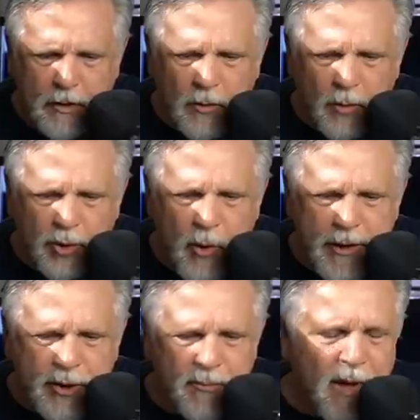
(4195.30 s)

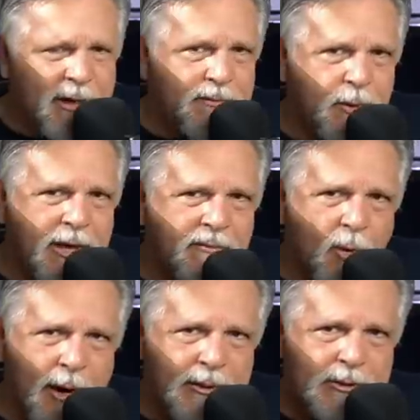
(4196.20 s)
do maybe a few
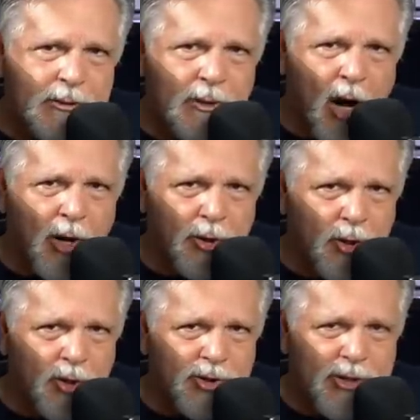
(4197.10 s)
giveaways on New
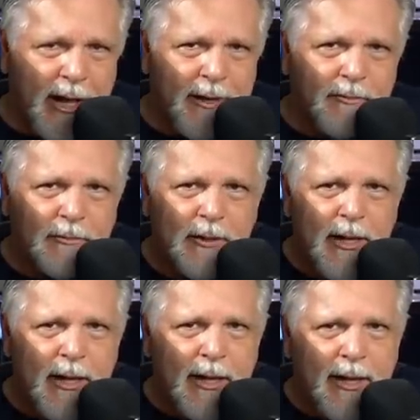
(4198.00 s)
Year's Day?
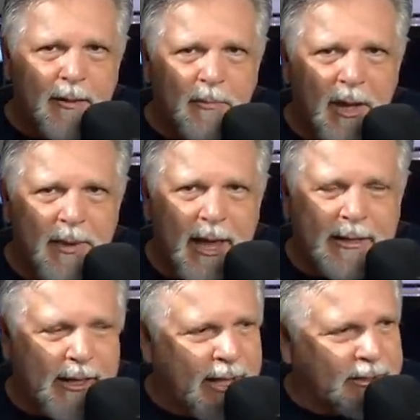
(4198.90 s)
Maybe I
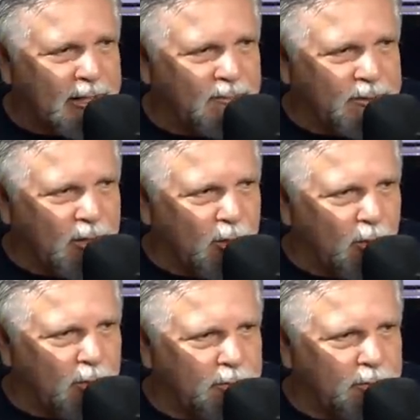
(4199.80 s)
can get a few